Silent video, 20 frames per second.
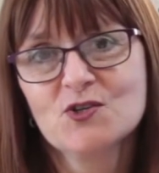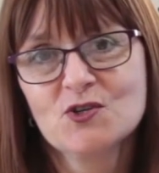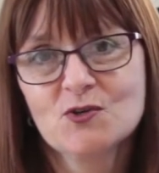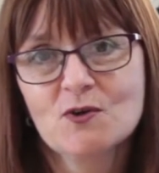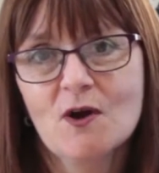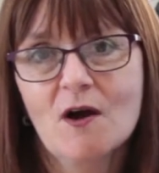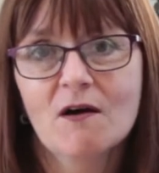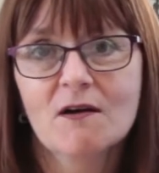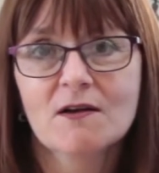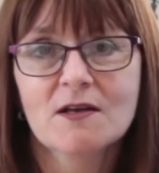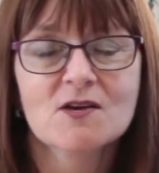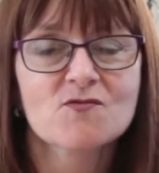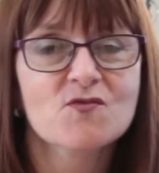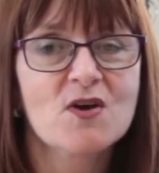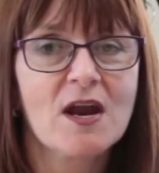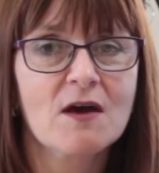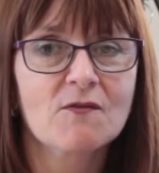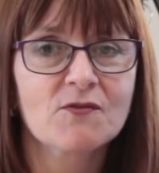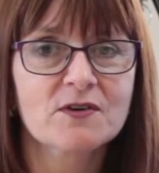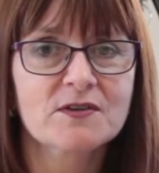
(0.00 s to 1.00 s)
to our Year
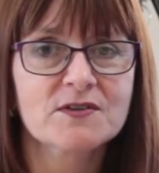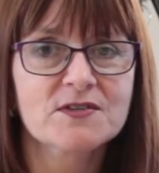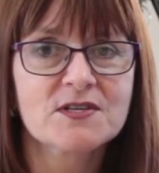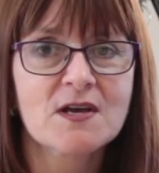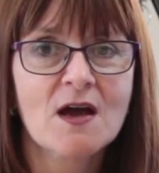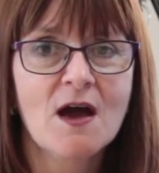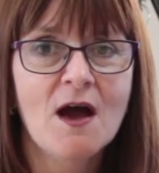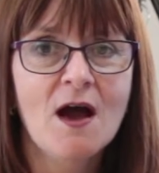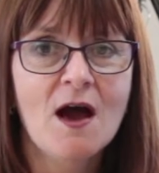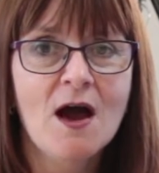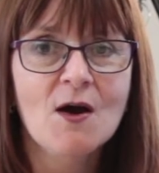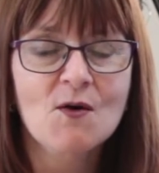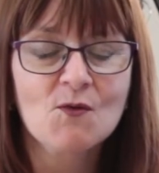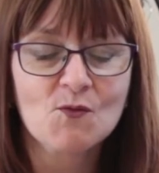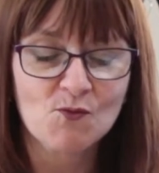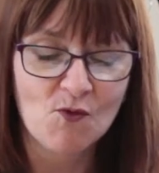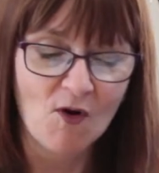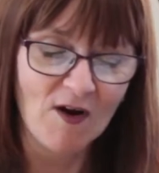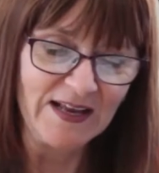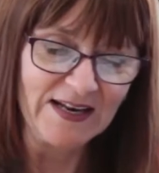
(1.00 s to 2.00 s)
11s.
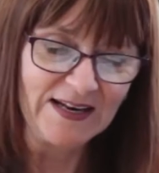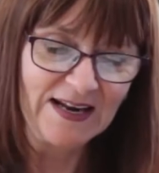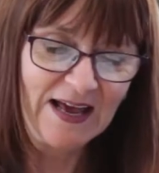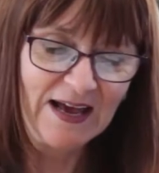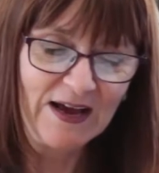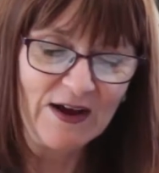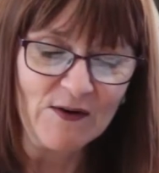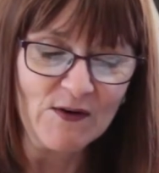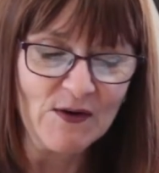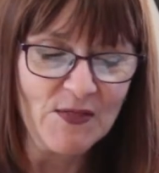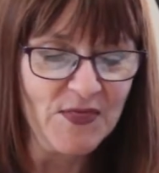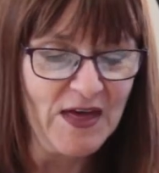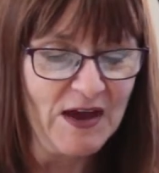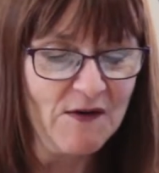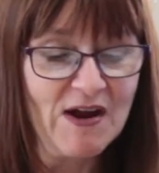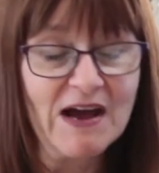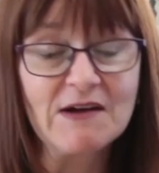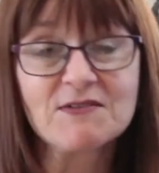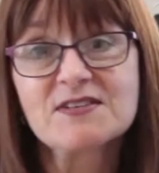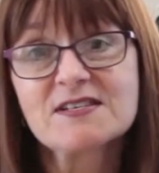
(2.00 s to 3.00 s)
Right now,
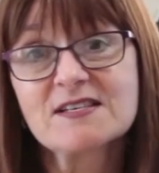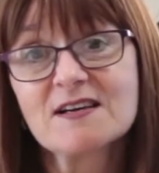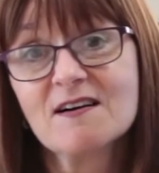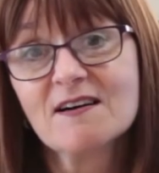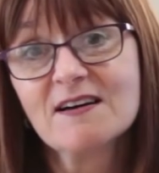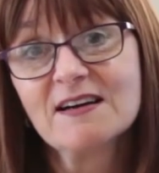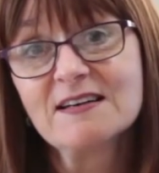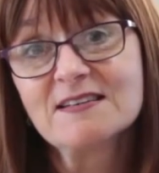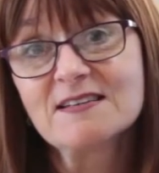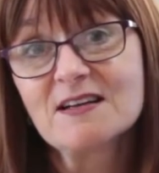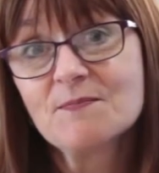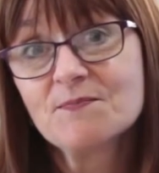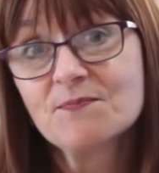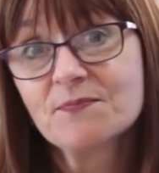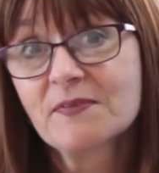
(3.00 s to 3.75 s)
they're outside